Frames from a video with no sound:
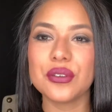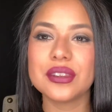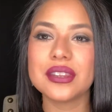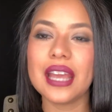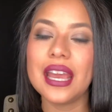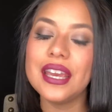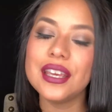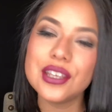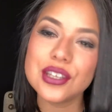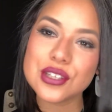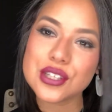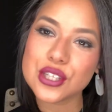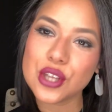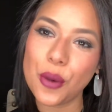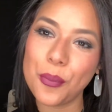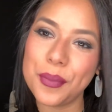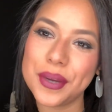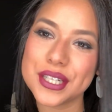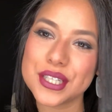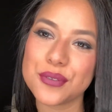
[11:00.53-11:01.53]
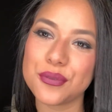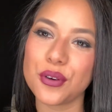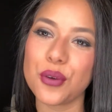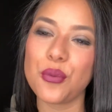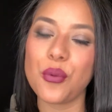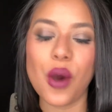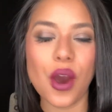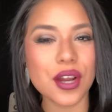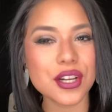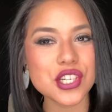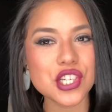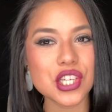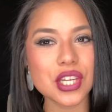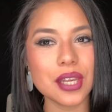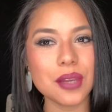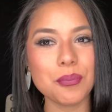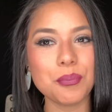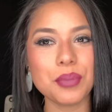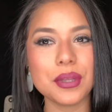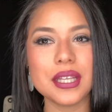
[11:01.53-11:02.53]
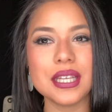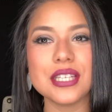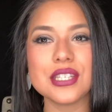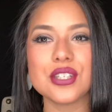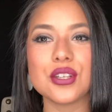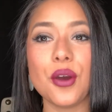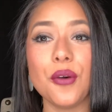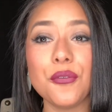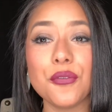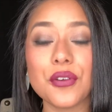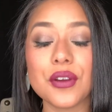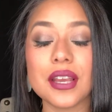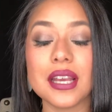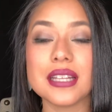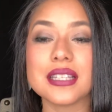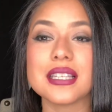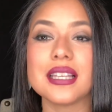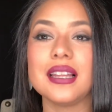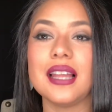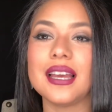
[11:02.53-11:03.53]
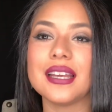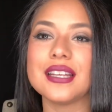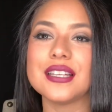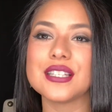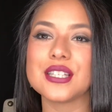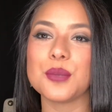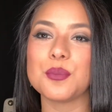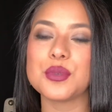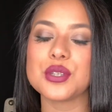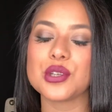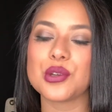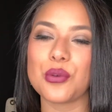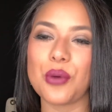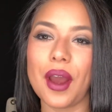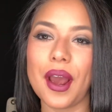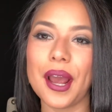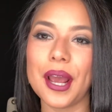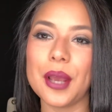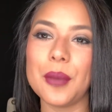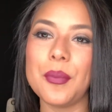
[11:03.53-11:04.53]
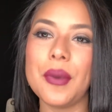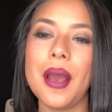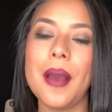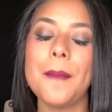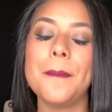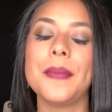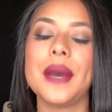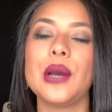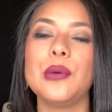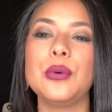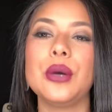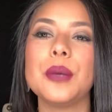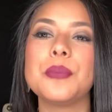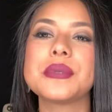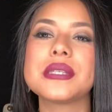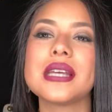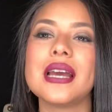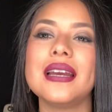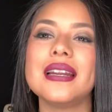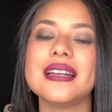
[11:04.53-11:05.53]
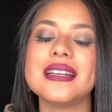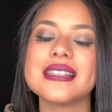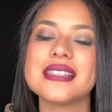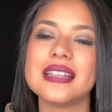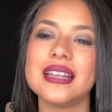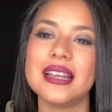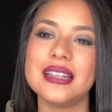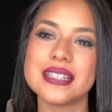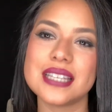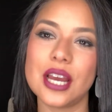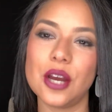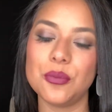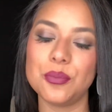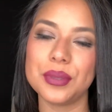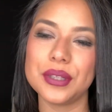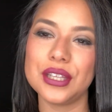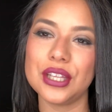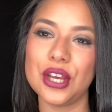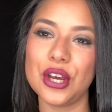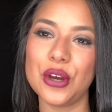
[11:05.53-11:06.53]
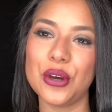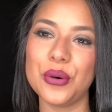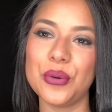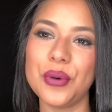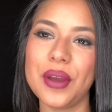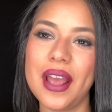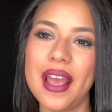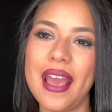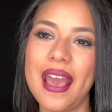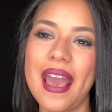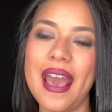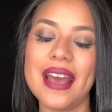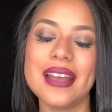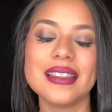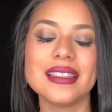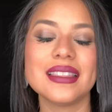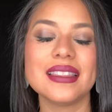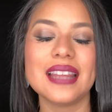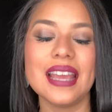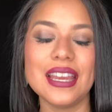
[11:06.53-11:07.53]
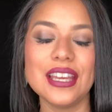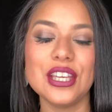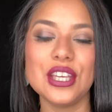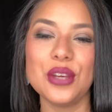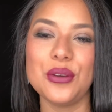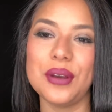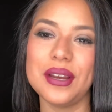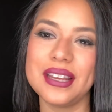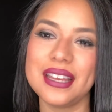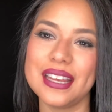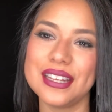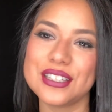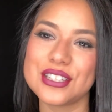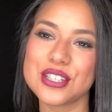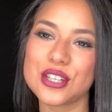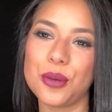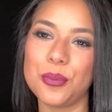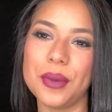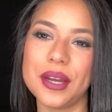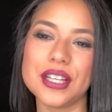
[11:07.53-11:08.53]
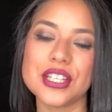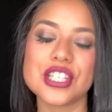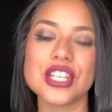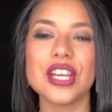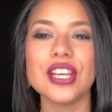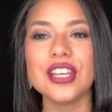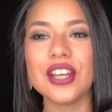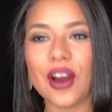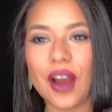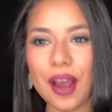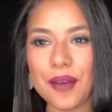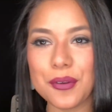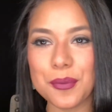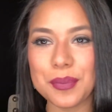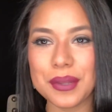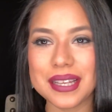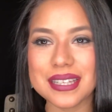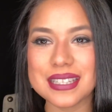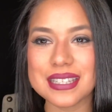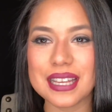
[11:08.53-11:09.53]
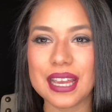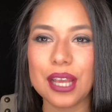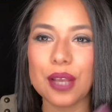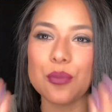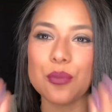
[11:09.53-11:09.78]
thank you so much for watching. Please don't forget to like and subscribe. My website is down below. And thank you again so much. Y'all have a blessed day.